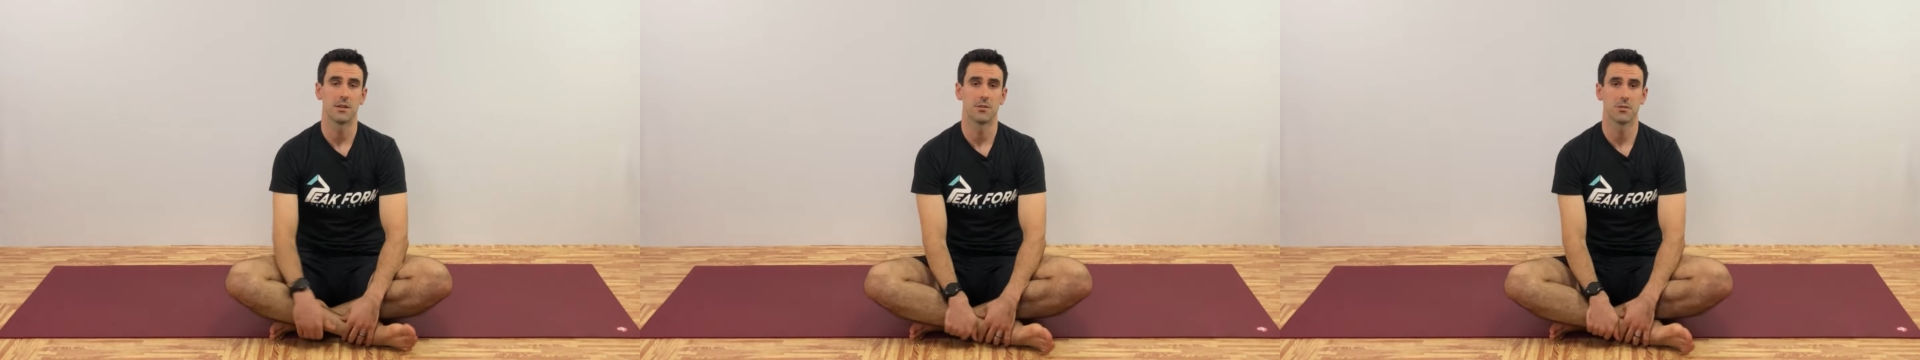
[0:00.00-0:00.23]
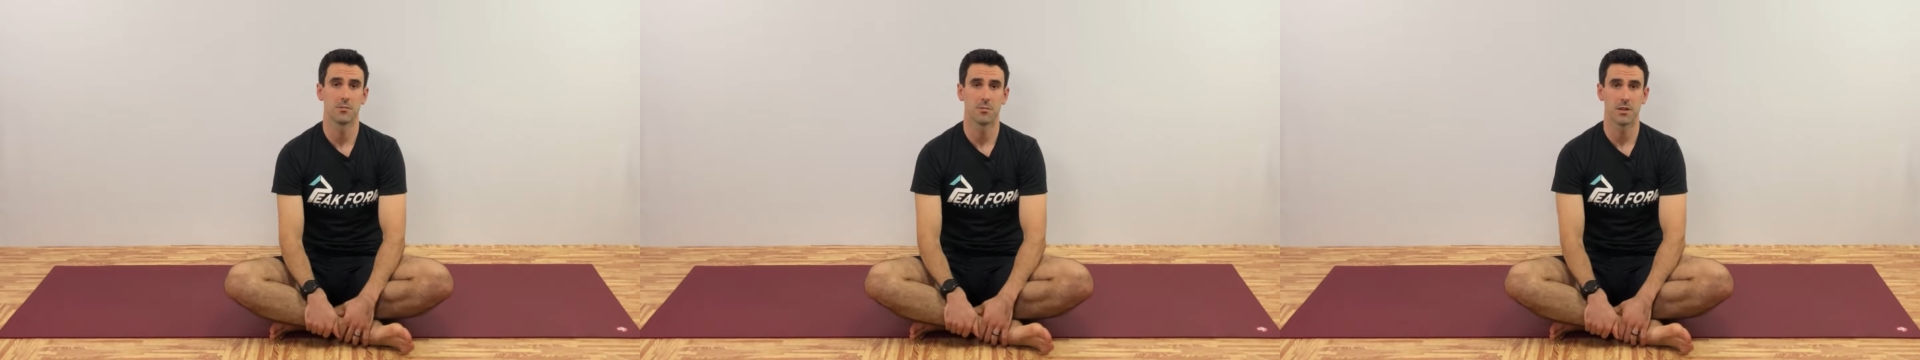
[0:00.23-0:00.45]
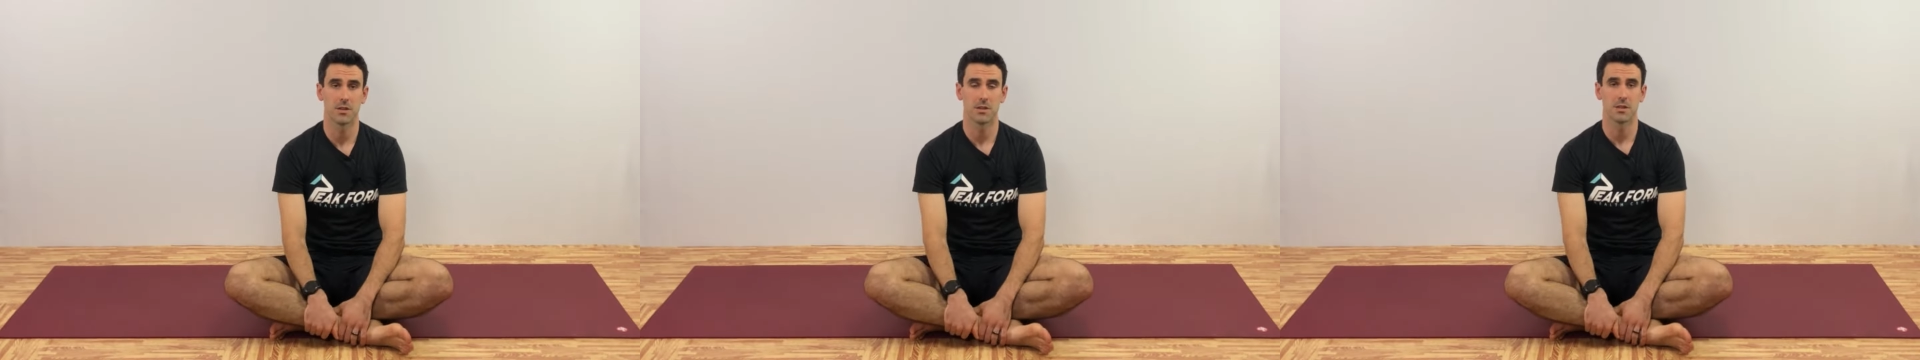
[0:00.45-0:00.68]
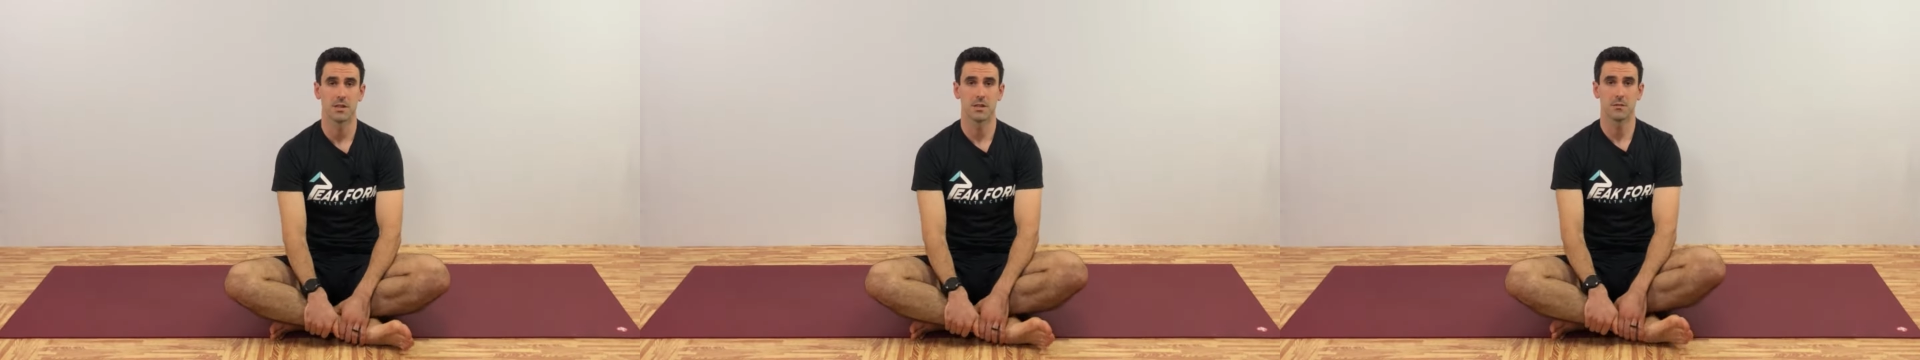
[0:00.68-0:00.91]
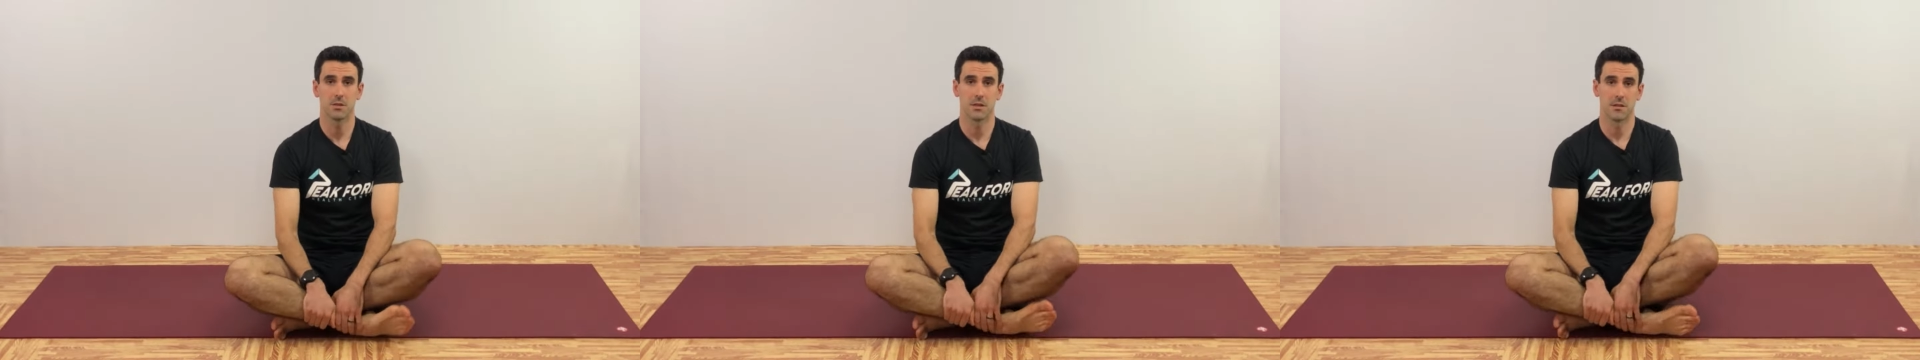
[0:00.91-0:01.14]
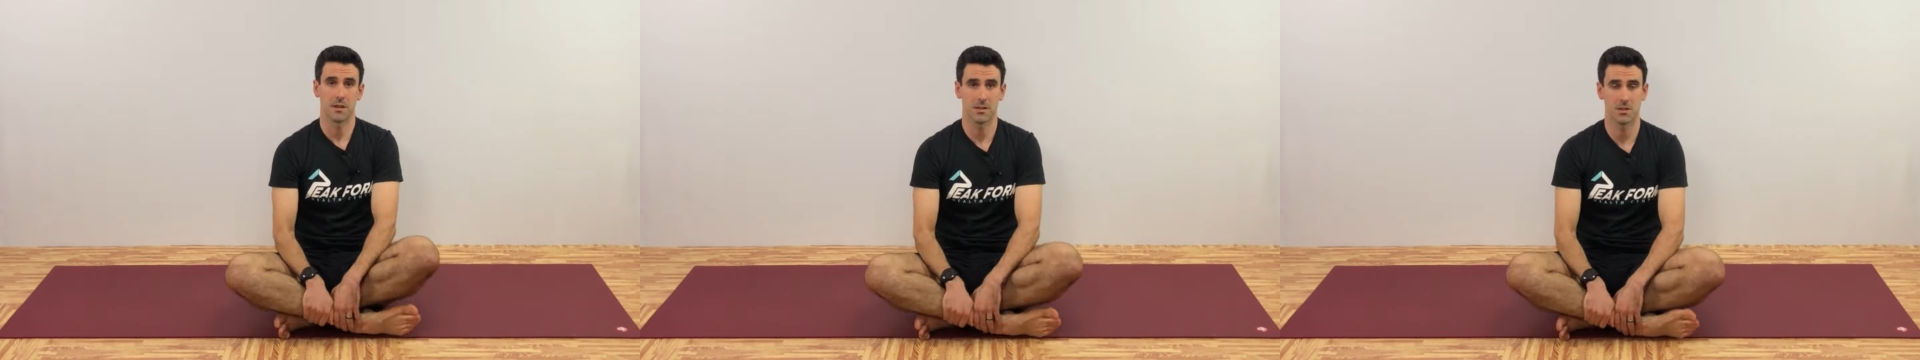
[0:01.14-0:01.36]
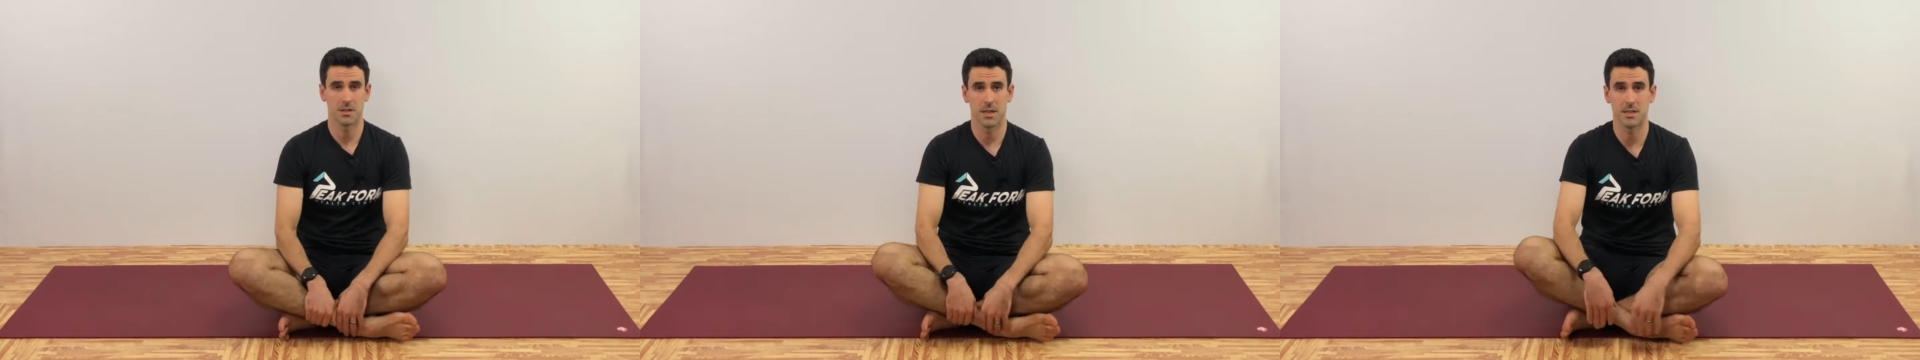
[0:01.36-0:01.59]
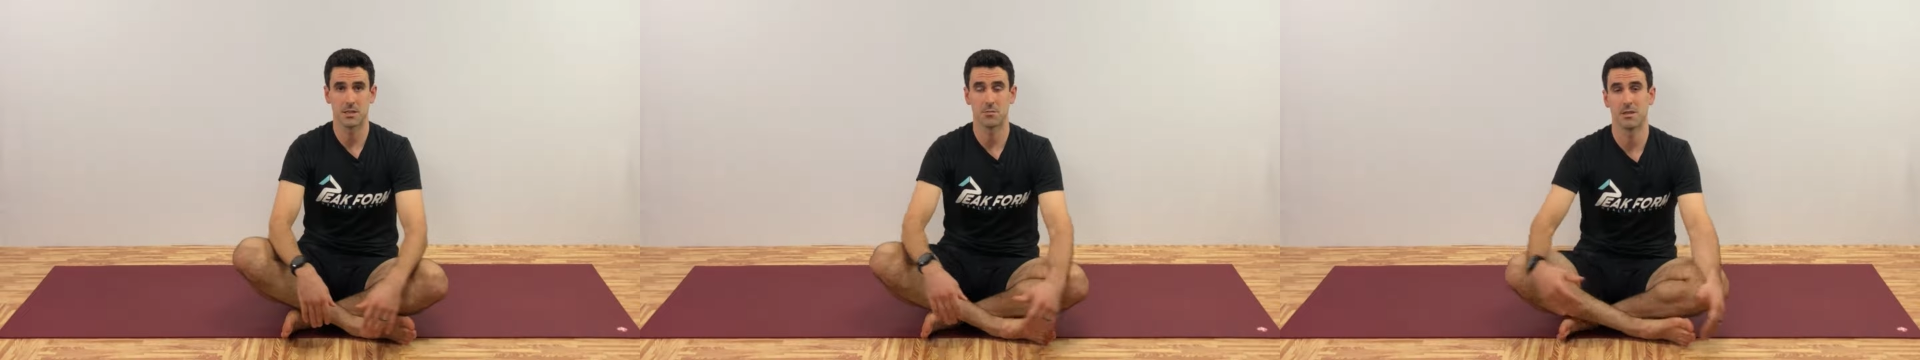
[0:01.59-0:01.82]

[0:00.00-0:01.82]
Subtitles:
injury prevention tips and our exercises,